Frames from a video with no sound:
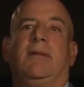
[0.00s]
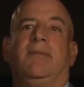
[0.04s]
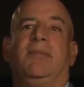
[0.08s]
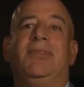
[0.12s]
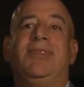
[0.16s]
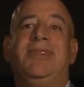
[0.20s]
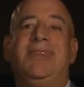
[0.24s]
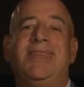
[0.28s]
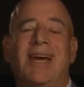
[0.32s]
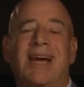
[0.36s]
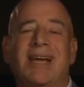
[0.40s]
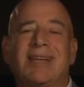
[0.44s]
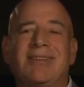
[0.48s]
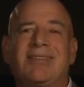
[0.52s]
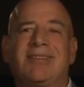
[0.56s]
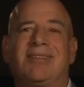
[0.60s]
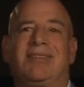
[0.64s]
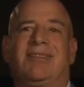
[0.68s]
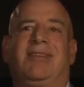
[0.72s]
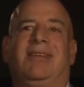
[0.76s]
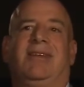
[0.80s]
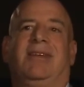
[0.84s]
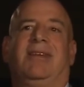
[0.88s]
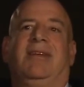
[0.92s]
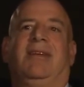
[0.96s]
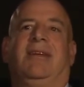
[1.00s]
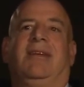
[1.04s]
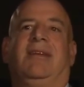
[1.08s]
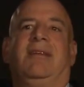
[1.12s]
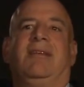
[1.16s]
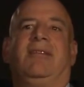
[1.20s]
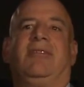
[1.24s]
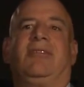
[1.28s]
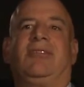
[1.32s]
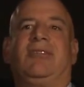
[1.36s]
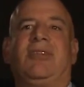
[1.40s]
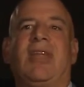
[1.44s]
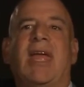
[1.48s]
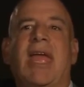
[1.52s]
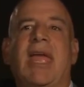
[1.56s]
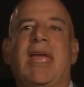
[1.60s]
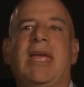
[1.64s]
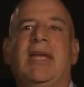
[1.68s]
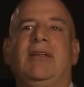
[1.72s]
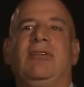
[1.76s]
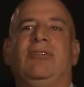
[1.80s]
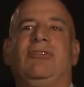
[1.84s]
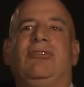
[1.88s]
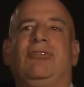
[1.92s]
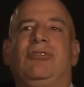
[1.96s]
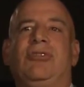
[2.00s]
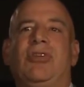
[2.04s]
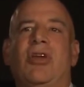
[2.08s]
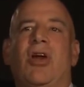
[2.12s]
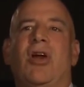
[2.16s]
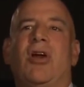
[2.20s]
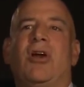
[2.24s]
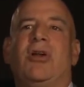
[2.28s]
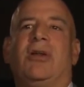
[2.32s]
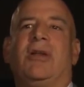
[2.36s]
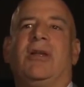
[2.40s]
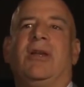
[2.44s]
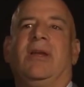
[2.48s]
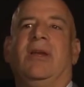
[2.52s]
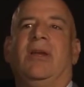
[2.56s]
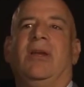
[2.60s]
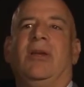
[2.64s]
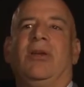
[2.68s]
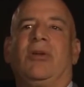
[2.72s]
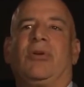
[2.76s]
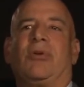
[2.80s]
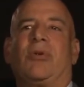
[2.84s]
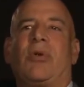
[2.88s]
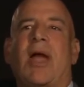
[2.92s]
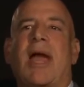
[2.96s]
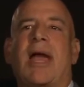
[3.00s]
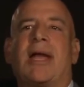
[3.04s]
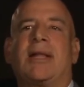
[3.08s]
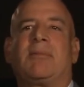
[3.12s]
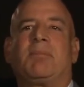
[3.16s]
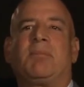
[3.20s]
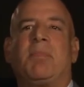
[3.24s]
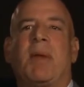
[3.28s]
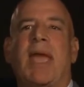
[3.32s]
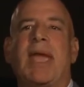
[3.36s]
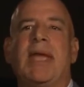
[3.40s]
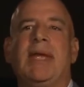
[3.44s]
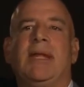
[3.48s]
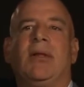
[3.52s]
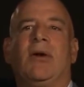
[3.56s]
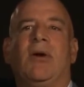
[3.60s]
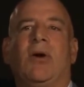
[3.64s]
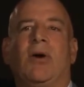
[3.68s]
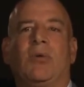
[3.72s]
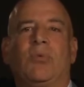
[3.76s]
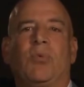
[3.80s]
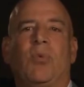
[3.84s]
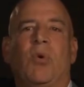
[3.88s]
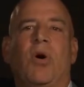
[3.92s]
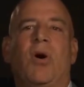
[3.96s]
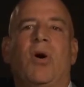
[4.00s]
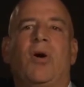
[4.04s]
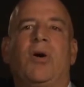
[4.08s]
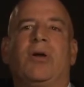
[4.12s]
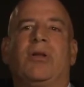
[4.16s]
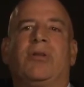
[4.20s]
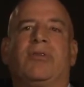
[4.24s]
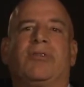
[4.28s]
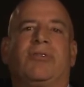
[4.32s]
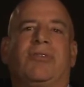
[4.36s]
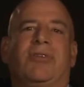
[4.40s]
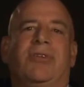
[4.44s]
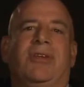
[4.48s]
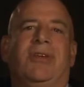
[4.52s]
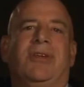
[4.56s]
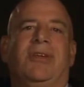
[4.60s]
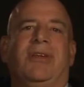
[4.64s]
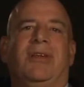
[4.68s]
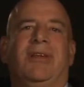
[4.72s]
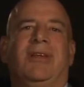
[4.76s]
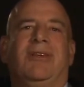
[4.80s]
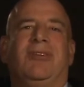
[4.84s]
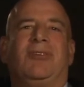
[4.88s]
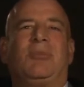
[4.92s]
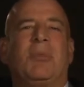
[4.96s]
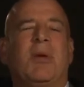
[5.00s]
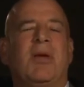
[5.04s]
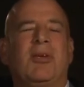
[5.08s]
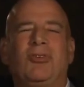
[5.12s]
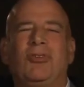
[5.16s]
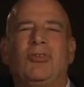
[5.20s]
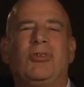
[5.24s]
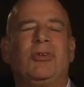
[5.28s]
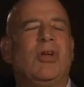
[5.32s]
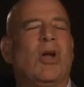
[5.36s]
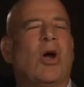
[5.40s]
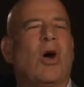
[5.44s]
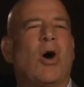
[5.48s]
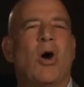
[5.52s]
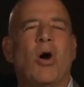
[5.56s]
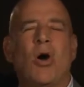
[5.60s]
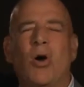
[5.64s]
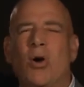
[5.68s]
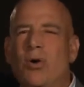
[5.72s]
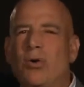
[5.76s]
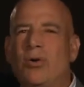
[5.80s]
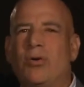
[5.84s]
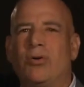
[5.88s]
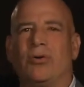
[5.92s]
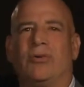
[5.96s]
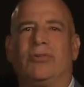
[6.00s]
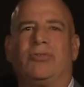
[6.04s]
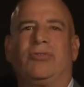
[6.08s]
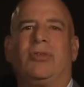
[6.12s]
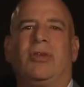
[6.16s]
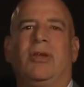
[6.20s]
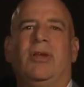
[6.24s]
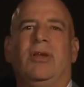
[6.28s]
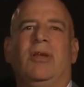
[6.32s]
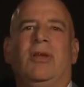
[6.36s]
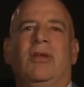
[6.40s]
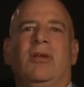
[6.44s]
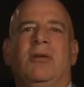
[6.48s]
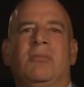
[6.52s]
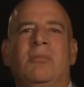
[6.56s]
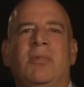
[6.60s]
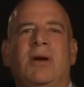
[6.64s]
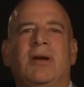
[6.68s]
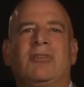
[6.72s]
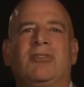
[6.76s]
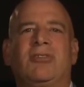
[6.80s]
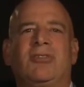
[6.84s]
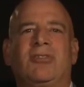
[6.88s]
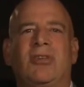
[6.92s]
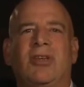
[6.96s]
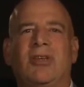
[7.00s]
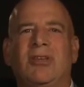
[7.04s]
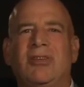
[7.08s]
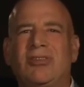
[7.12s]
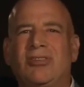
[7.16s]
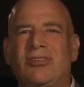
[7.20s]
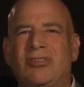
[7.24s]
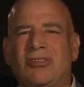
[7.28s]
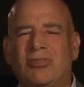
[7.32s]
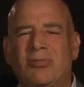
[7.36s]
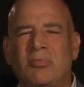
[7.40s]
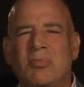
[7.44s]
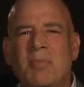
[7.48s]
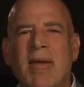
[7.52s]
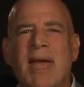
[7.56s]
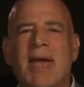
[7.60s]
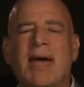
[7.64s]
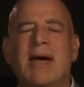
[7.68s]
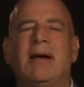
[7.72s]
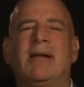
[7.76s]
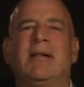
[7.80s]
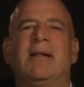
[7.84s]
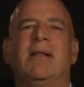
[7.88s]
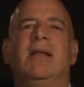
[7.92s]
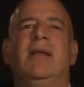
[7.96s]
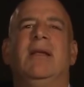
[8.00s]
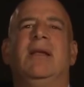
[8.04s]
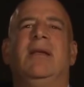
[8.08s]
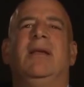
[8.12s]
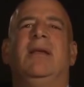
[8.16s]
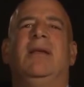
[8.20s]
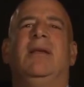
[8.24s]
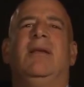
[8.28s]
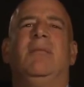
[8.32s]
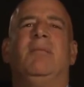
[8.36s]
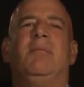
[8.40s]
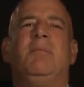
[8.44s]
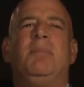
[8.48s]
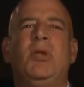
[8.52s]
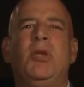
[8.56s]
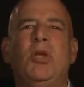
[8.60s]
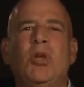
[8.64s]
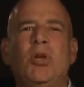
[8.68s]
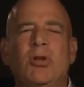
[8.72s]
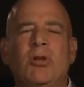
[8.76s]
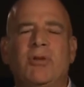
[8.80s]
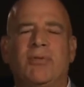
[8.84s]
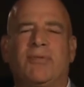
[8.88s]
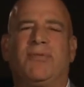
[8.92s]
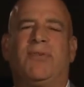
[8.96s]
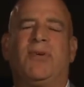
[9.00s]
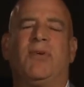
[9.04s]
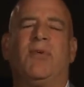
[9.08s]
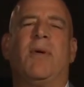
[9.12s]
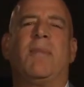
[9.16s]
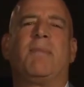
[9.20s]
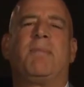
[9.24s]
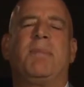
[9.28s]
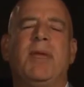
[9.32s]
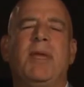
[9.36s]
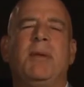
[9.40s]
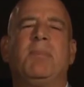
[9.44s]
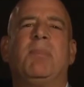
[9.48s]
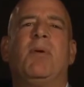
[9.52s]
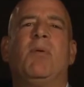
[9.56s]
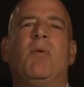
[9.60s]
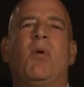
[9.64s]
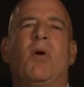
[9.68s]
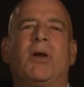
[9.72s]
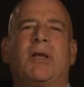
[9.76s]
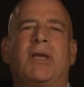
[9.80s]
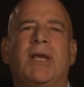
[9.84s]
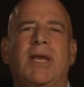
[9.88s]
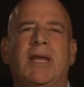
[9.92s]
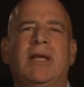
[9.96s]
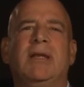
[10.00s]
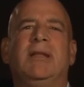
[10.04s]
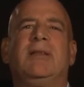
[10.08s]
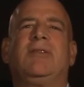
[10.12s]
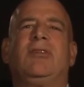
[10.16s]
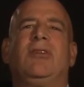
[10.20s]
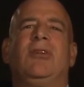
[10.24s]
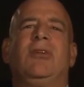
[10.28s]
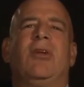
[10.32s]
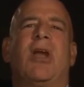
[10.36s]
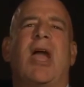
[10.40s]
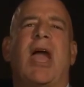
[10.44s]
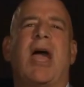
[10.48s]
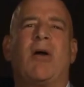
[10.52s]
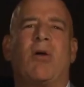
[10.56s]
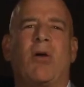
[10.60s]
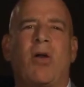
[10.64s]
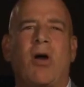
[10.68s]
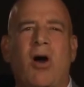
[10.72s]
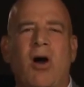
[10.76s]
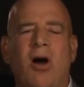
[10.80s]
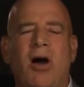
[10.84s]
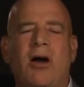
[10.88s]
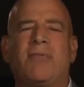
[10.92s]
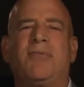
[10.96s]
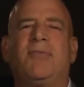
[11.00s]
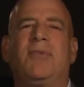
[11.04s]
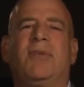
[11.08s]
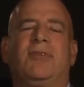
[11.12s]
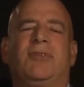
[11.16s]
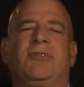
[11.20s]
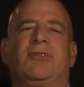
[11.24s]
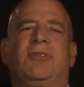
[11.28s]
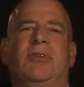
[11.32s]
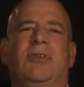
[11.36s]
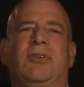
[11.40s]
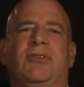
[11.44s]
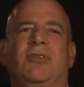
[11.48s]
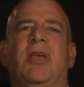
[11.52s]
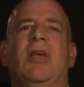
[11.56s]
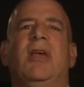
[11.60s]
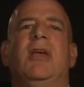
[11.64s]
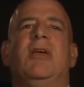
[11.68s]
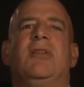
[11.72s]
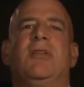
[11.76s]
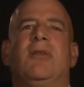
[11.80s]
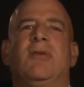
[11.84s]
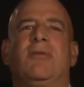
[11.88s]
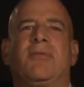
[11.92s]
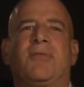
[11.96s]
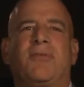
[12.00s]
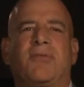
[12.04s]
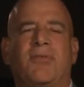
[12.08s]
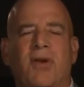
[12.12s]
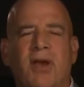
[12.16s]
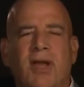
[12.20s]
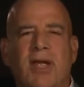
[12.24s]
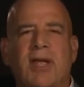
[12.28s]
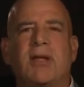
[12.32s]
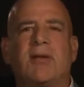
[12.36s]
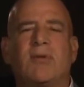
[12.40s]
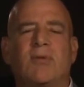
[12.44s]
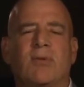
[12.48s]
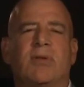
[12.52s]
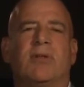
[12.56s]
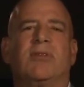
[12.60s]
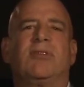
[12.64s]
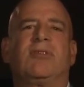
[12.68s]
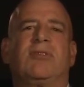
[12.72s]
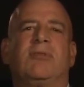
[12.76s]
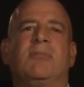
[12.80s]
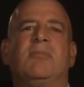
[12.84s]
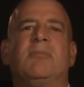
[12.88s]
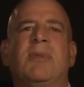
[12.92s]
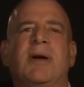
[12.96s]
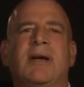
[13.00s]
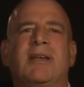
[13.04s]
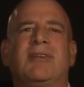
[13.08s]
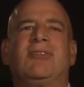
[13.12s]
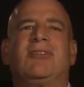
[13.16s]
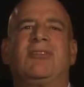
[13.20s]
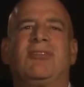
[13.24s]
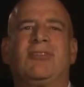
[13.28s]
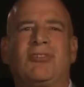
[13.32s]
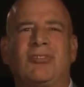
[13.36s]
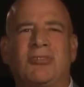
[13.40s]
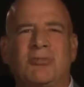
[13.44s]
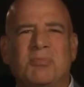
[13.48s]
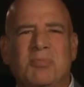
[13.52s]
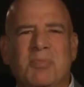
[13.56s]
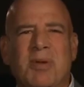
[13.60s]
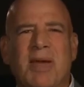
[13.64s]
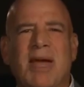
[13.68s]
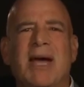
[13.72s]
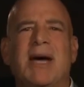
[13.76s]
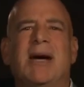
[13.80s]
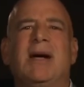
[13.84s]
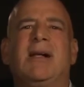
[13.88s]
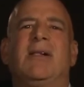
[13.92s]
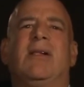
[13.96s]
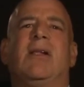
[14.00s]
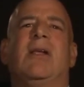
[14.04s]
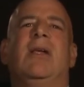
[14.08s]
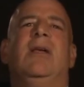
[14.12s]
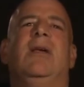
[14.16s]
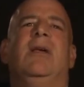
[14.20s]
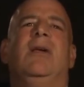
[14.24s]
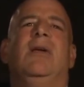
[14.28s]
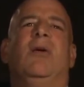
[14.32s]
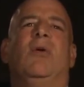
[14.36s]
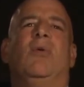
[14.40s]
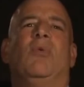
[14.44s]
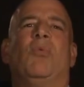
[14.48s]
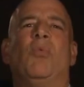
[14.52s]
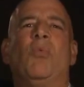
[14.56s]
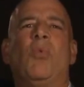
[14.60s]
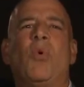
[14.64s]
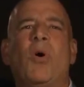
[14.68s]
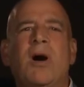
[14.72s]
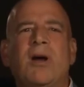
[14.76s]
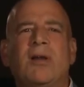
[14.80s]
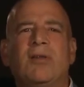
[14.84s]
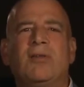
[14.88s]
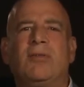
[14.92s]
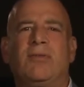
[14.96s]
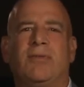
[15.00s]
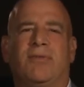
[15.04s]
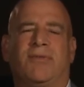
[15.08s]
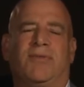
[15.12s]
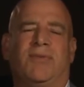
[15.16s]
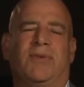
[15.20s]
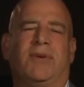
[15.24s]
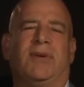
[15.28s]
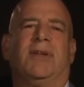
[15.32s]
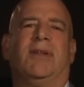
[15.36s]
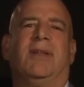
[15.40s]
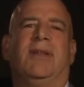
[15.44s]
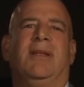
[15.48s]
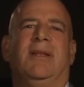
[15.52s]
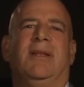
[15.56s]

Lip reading: Dust, stains, dirt, cracked paint on walls, especially odors, must smell beautiful. When people walk into our offices, the fragrance must smell wonderful,